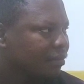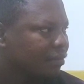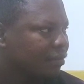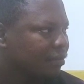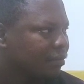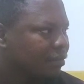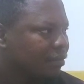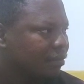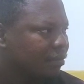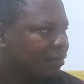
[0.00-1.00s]

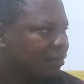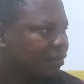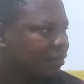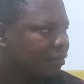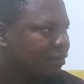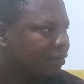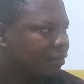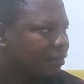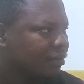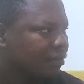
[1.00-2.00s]

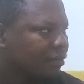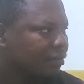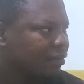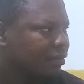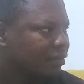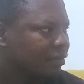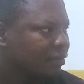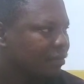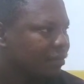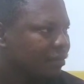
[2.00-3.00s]

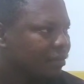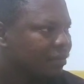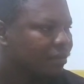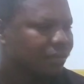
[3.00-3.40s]
(not speaking)